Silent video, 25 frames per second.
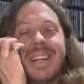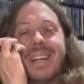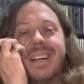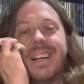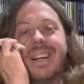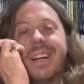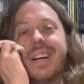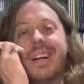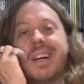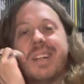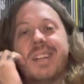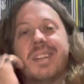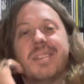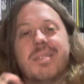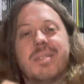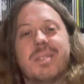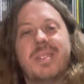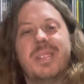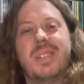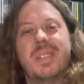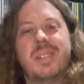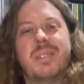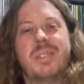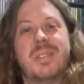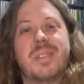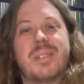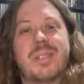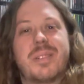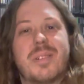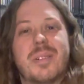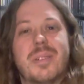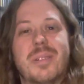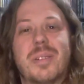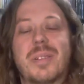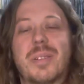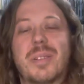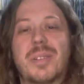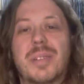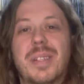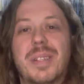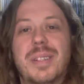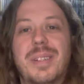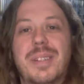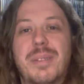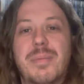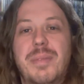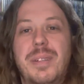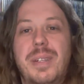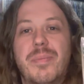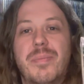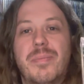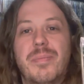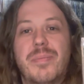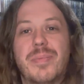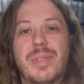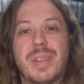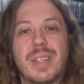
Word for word: Uh, I never really knew what this girl looks like. I mean,